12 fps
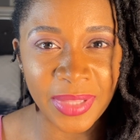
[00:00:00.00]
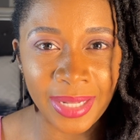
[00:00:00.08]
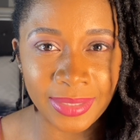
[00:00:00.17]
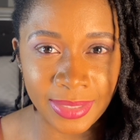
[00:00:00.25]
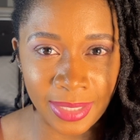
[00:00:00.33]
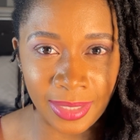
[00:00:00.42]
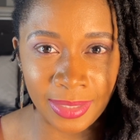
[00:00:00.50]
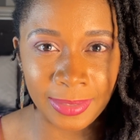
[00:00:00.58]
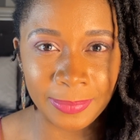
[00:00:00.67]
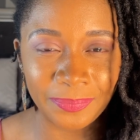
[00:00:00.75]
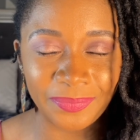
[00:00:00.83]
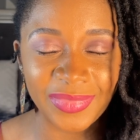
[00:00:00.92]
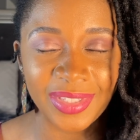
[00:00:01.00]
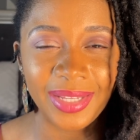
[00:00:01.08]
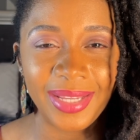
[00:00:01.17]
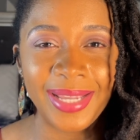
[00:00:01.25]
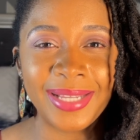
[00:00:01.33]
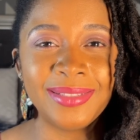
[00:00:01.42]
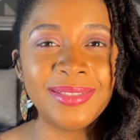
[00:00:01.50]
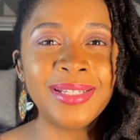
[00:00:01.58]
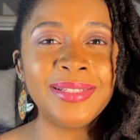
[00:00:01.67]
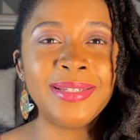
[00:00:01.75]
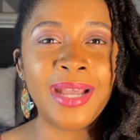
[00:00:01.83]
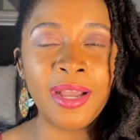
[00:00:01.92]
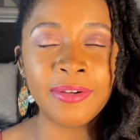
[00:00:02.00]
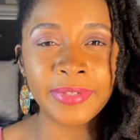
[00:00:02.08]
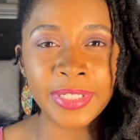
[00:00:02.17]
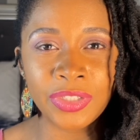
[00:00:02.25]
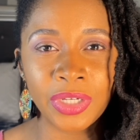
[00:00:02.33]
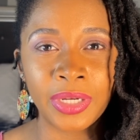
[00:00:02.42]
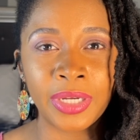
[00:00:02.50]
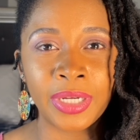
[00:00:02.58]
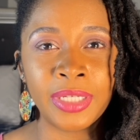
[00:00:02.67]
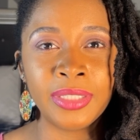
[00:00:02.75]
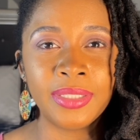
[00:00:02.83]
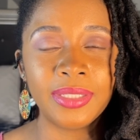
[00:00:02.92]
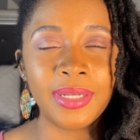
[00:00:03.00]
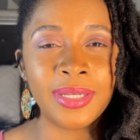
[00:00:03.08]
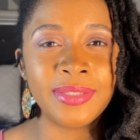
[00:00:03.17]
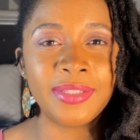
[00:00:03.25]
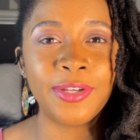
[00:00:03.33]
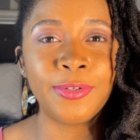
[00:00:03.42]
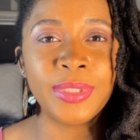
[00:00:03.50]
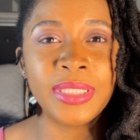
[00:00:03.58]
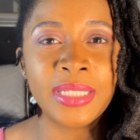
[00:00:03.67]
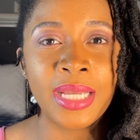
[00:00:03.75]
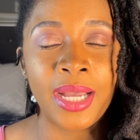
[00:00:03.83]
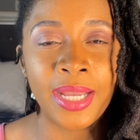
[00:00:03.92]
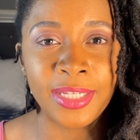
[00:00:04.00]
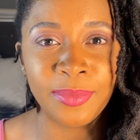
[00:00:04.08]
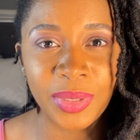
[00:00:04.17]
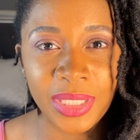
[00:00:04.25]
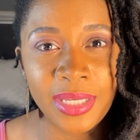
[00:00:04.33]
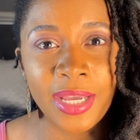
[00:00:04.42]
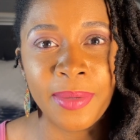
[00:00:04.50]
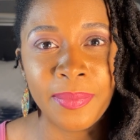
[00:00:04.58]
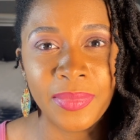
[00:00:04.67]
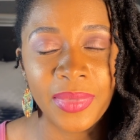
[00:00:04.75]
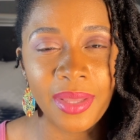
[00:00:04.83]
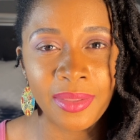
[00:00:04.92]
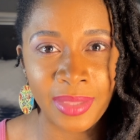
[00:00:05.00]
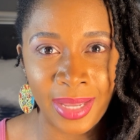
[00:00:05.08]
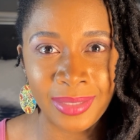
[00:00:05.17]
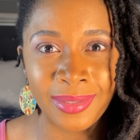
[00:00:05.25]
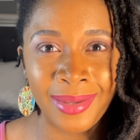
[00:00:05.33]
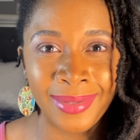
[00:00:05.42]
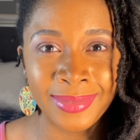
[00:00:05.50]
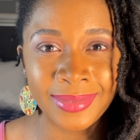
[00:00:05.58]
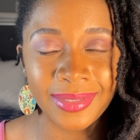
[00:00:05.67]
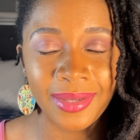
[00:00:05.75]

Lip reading: that day and did not return until 9 p.m. that night.